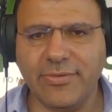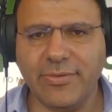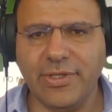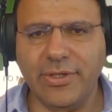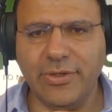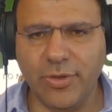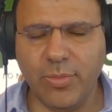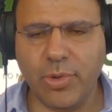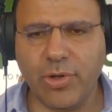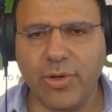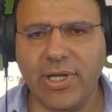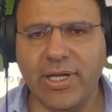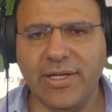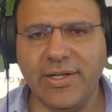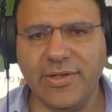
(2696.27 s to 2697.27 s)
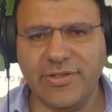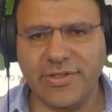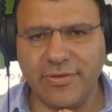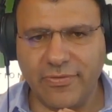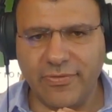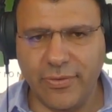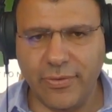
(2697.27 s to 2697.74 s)
When you do ProLon, it's a
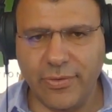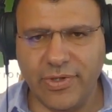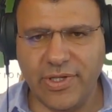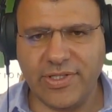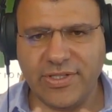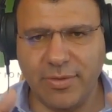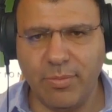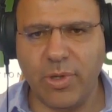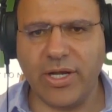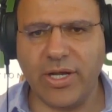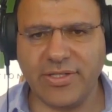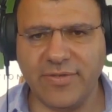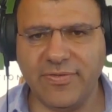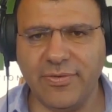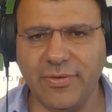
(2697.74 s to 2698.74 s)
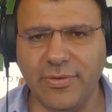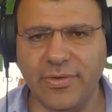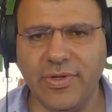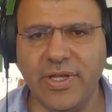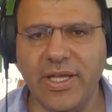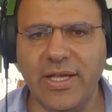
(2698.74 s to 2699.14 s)
food, it's a box of food